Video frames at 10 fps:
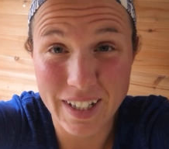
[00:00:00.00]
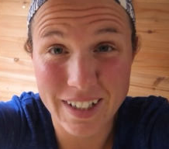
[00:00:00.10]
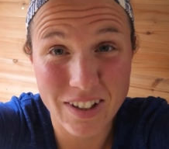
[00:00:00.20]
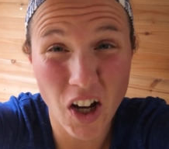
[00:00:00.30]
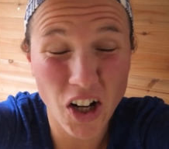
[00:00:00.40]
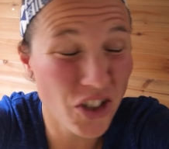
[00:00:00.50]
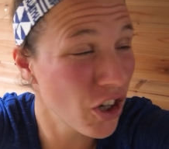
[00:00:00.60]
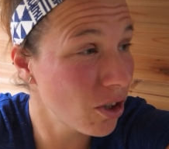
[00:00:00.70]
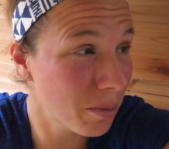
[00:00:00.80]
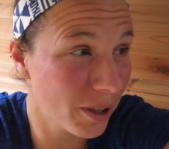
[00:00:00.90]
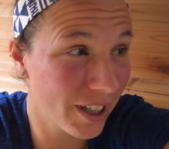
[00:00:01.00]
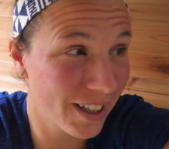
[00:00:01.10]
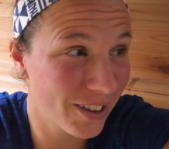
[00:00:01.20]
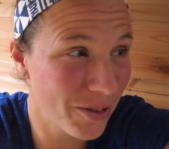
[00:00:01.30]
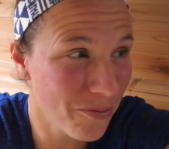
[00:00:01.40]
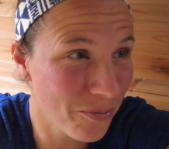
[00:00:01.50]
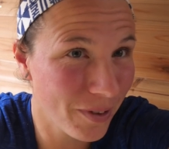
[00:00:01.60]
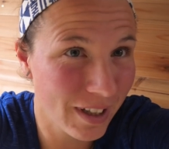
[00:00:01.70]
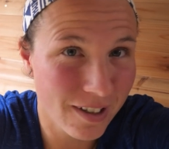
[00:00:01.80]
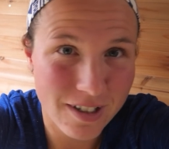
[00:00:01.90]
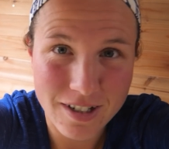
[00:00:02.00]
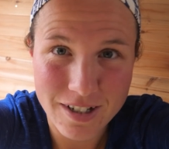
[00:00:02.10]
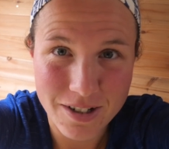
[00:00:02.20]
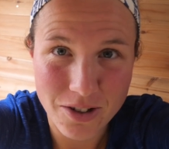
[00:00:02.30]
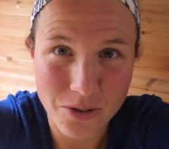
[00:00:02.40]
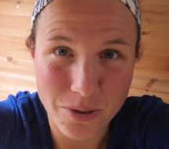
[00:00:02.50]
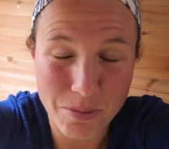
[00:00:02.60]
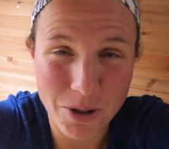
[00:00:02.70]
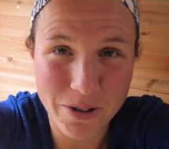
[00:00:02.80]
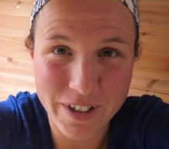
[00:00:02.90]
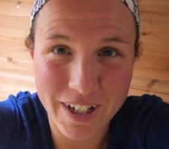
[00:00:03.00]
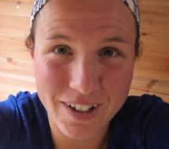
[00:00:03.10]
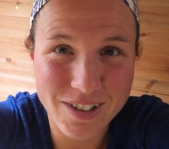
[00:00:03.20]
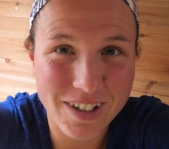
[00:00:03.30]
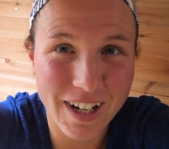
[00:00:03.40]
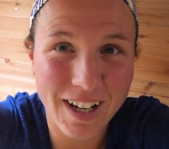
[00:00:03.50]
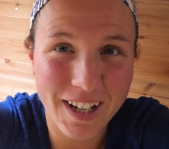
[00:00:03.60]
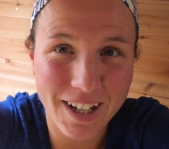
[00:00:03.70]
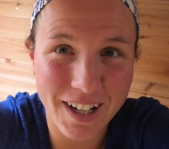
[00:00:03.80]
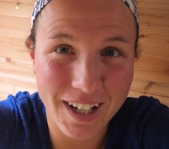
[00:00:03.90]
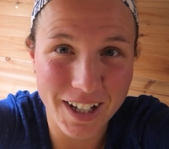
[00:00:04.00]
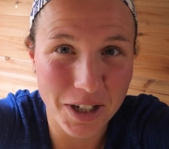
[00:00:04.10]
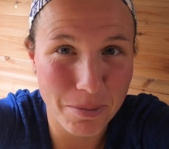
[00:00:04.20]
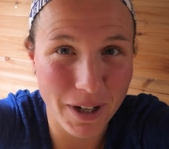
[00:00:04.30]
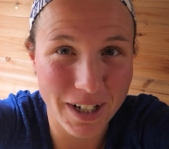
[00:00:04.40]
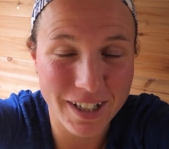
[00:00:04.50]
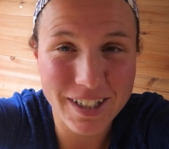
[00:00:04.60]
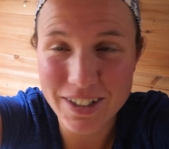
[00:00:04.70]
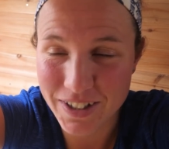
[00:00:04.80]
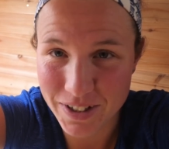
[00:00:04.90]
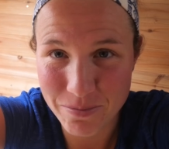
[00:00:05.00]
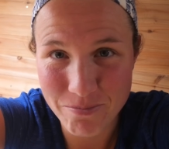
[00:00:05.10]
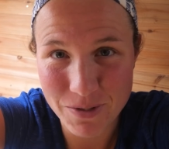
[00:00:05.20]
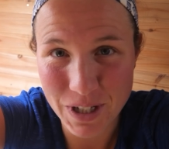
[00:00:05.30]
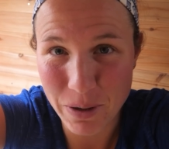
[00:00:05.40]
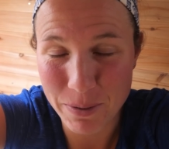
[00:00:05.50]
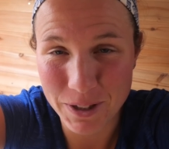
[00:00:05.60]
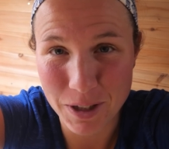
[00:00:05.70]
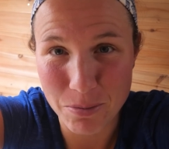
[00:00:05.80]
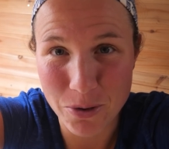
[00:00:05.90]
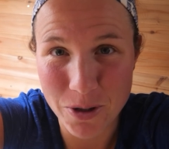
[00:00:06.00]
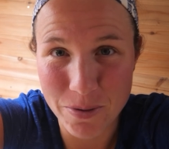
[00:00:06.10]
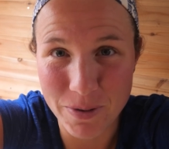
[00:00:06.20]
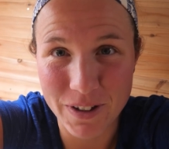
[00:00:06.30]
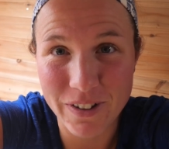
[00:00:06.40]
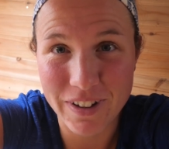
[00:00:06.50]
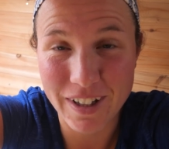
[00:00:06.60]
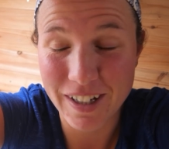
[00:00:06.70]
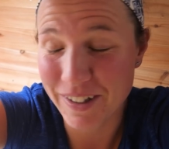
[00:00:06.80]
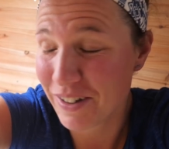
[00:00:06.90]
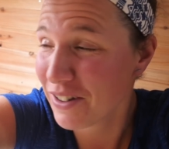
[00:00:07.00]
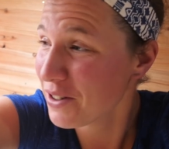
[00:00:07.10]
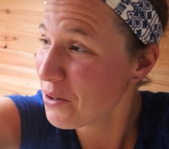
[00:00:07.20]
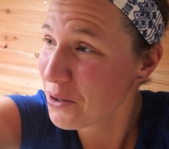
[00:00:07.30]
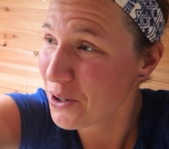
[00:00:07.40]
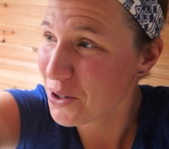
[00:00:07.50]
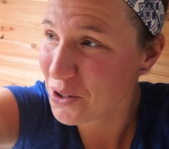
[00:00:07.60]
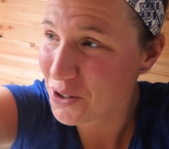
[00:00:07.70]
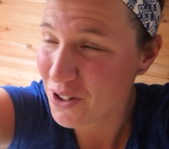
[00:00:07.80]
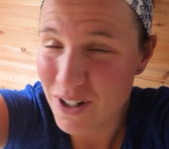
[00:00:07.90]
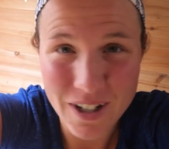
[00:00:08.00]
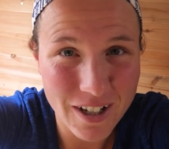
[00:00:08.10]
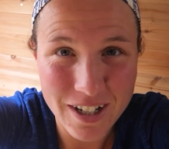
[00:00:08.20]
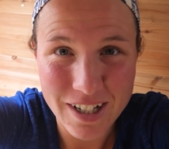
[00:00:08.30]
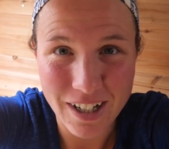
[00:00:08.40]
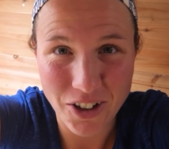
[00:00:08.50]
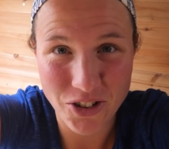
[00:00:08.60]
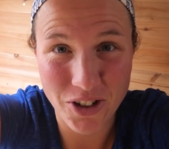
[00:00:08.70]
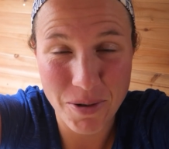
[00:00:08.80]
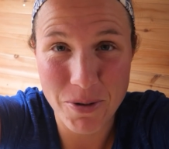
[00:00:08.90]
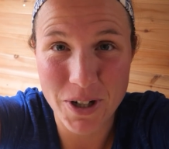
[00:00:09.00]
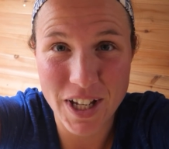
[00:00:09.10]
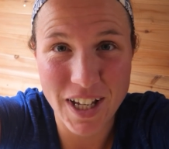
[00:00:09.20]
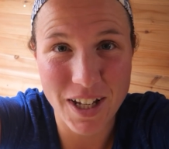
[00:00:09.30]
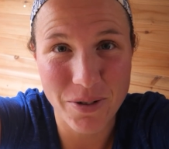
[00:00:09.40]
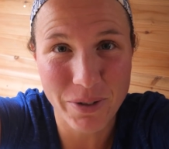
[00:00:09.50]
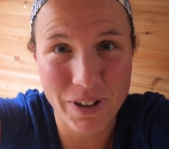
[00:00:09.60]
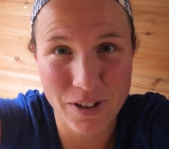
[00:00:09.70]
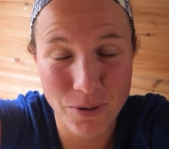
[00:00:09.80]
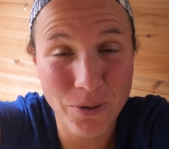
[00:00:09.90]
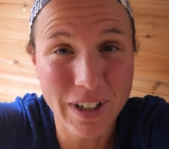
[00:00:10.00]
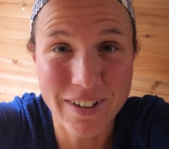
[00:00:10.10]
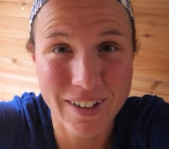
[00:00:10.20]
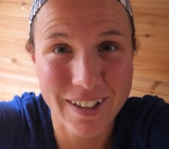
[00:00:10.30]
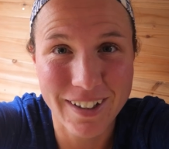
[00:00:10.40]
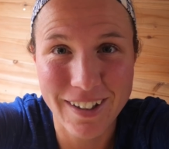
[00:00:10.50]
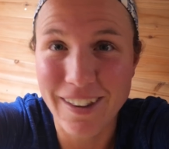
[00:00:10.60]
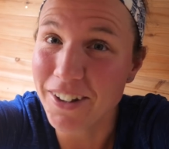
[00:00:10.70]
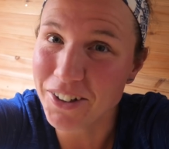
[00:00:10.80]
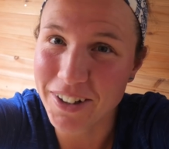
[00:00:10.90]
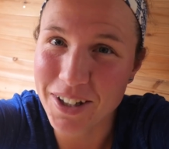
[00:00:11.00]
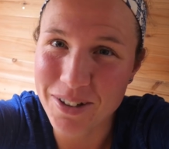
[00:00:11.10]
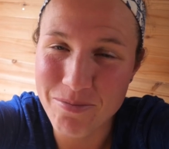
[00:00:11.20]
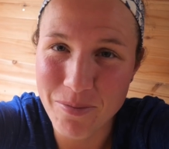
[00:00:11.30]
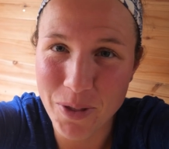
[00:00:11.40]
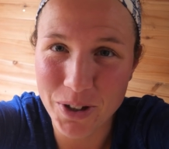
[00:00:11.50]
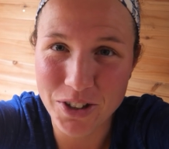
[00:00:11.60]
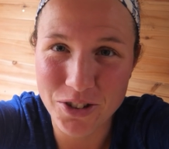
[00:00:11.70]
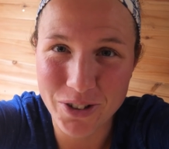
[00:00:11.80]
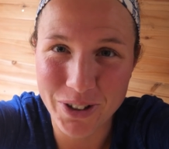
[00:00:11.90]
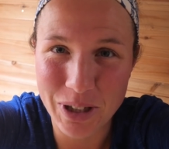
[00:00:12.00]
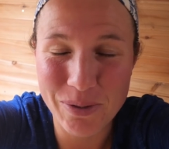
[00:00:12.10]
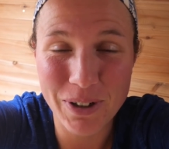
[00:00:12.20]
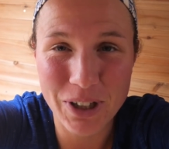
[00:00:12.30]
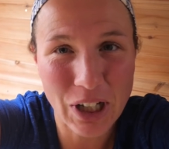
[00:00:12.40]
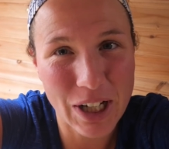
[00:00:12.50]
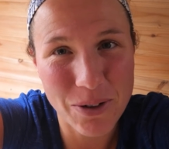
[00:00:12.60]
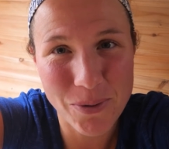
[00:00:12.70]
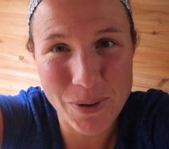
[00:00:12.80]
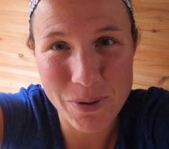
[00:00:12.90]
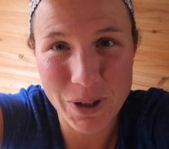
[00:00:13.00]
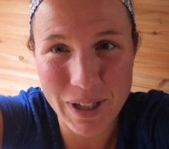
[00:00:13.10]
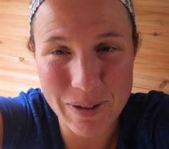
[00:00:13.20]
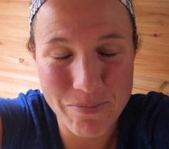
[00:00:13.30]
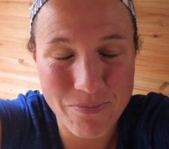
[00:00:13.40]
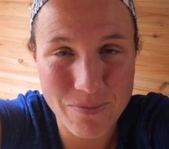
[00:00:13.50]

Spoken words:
It's October now. We broke down today and bought a heater to help us keep warm because it's getting so cold. Yesterday morning it was freezing, literally 32 degrees Fahrenheit when we woke up.